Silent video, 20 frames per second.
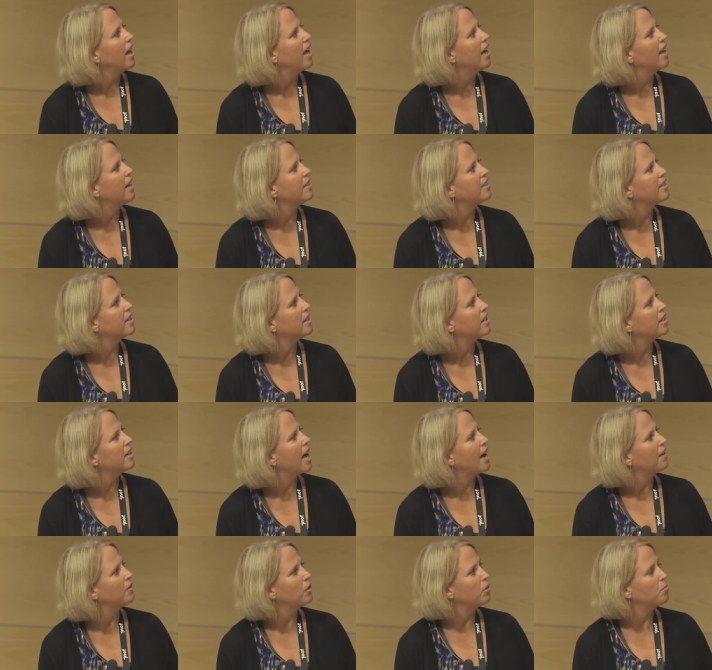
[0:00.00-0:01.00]
And uh,
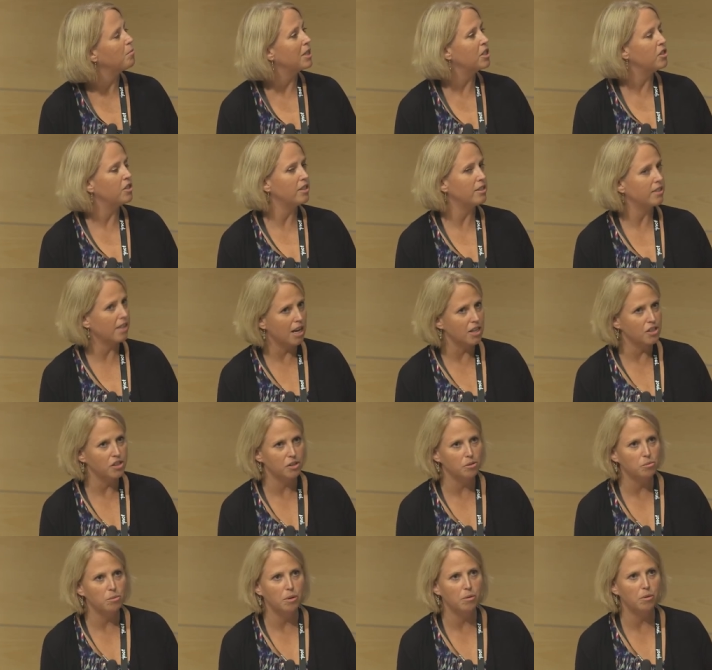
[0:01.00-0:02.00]
after much
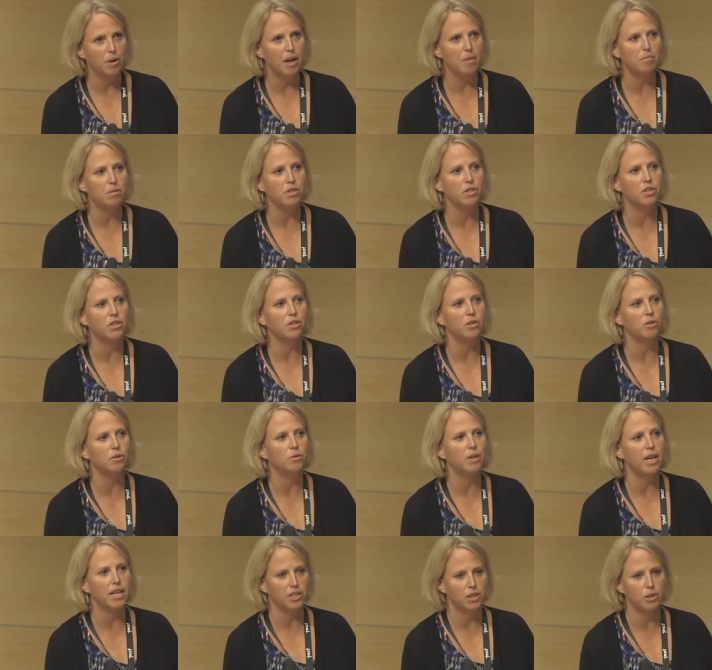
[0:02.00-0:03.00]
discussion, we were able to
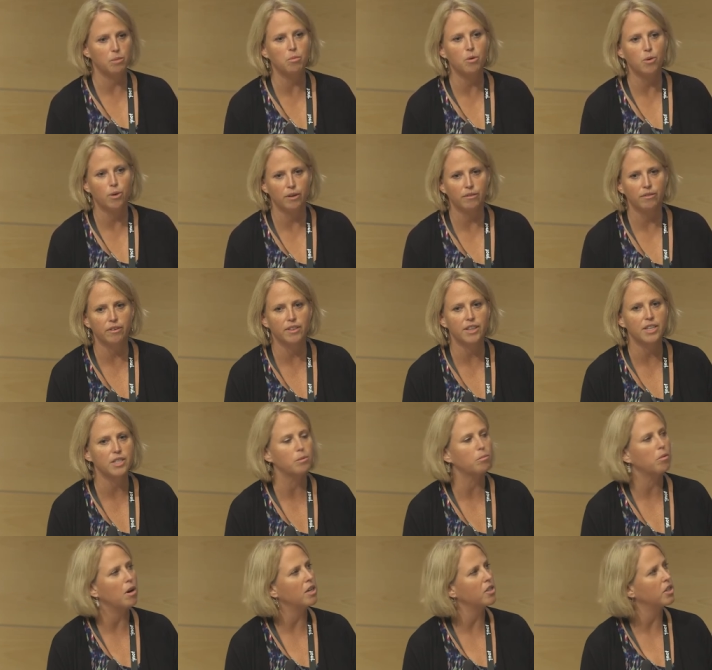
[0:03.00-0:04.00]
get support for
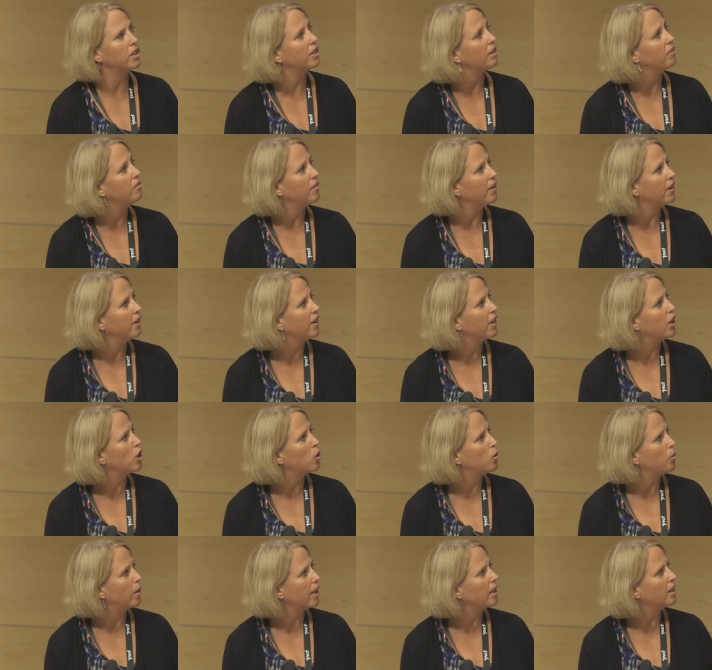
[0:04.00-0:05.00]
this project. And very
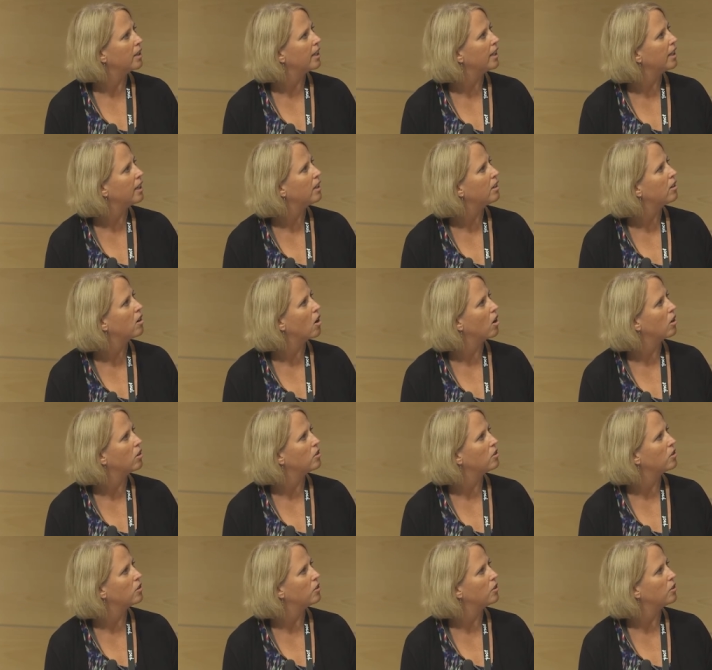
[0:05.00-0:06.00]
quickly,
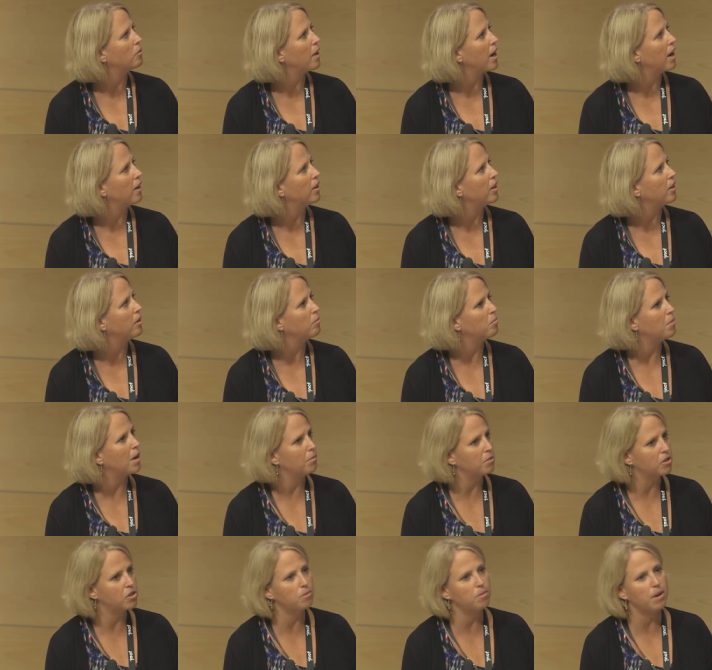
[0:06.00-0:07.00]
Karl turned around and
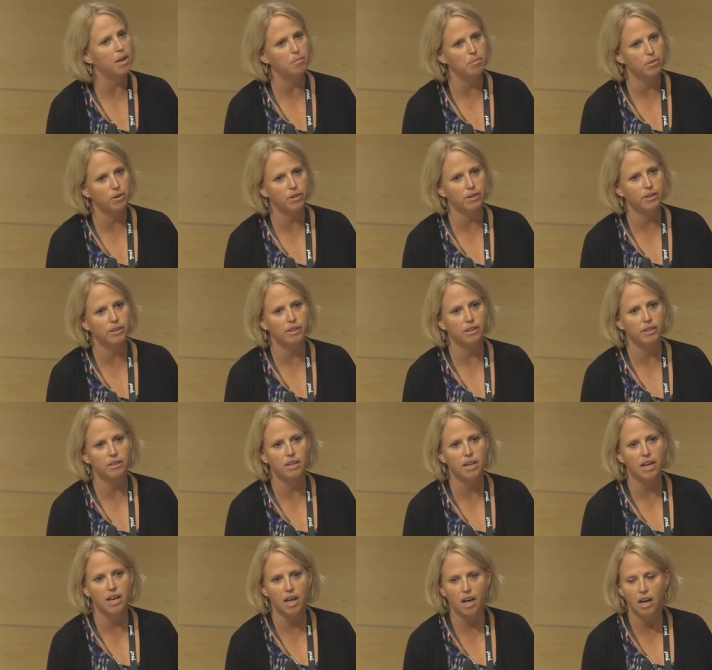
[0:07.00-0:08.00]
published a paper
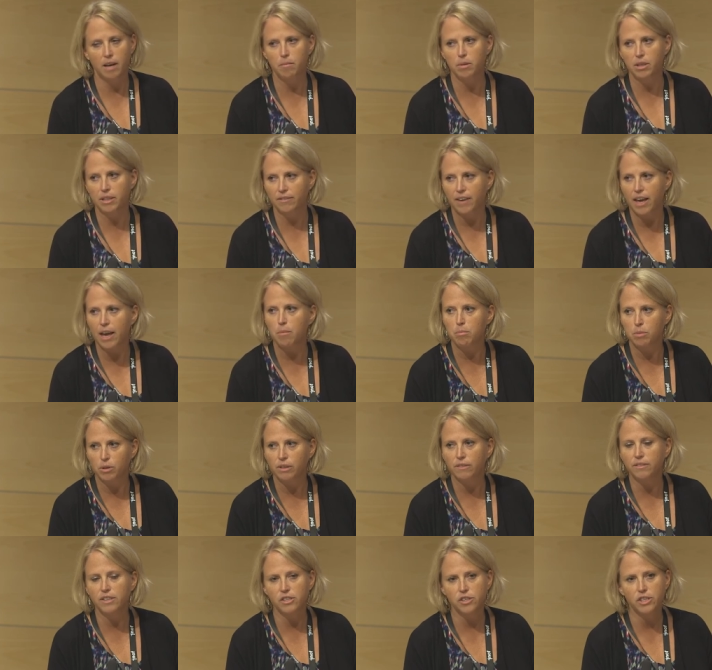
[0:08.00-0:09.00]
in, I believe,
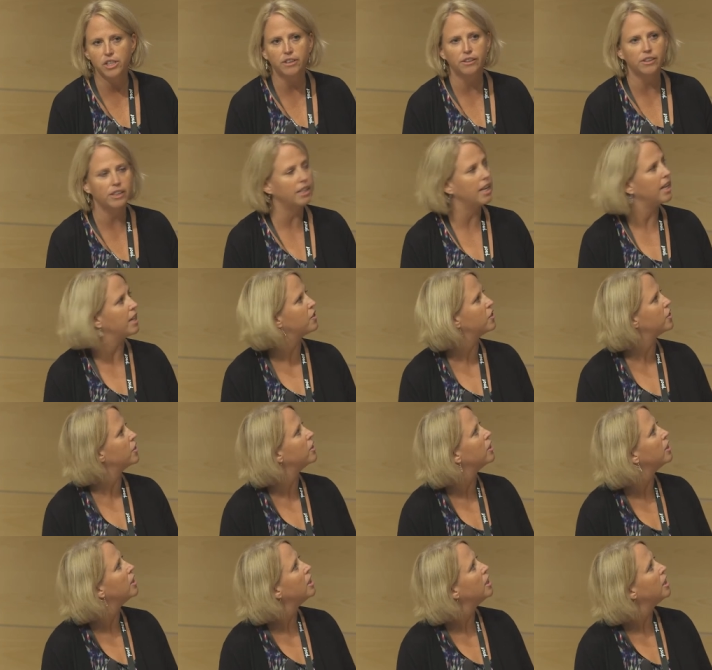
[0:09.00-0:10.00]
April of this year in Nature.